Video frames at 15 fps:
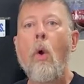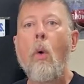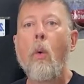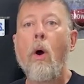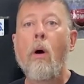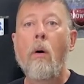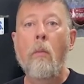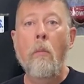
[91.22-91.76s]

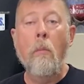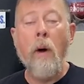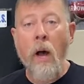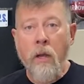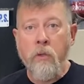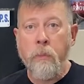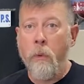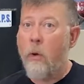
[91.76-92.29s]
Well,
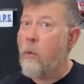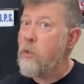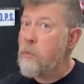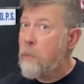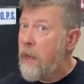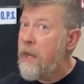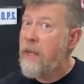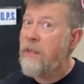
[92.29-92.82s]
Mossberg was
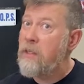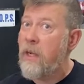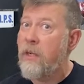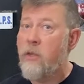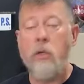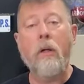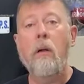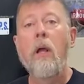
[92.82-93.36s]
paying
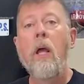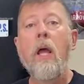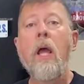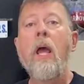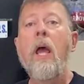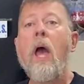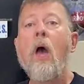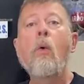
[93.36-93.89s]
attention.
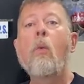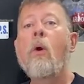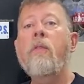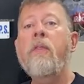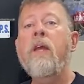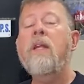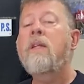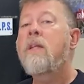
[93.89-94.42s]
And what
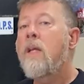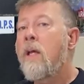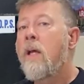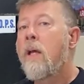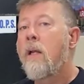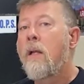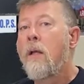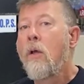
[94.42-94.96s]
they
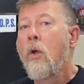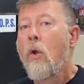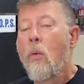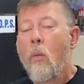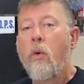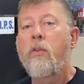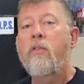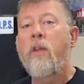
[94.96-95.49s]
did
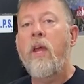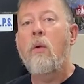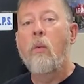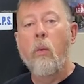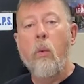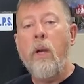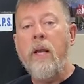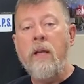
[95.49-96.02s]
was they
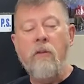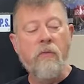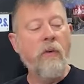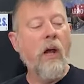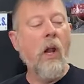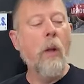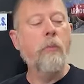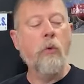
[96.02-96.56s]

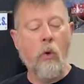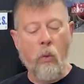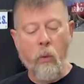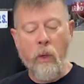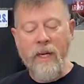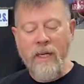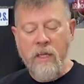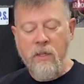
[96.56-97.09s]
redeveloped or
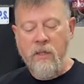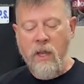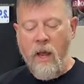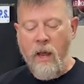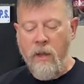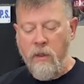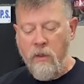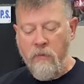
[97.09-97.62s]

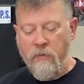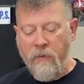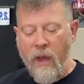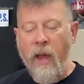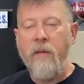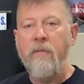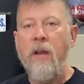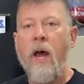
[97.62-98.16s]
redesigned the
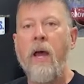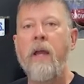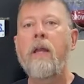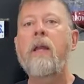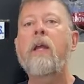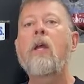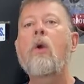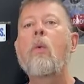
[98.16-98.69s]

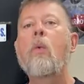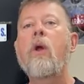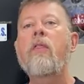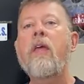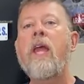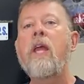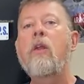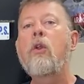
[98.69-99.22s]
590
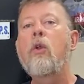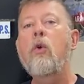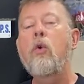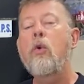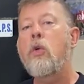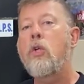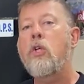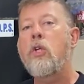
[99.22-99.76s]
with a
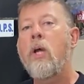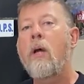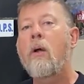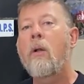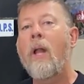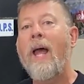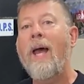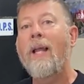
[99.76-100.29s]
new
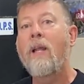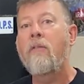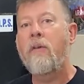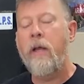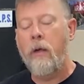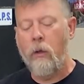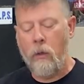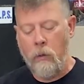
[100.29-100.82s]
shell
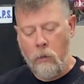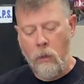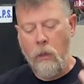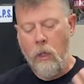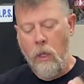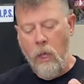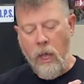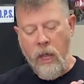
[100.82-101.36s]
elevator,
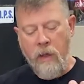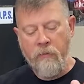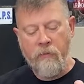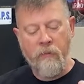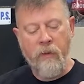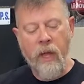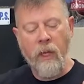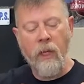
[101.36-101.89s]
a
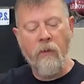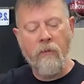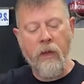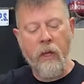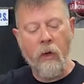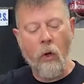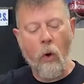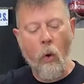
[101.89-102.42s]

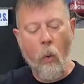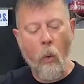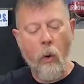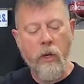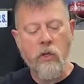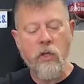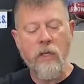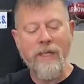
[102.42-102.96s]
elevator
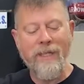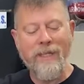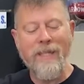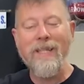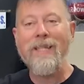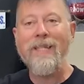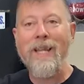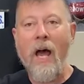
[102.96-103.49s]
which is
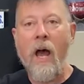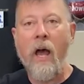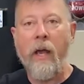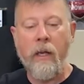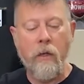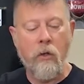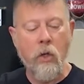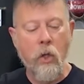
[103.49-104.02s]

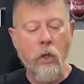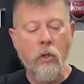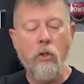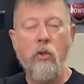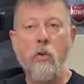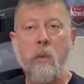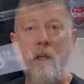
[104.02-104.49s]
designed to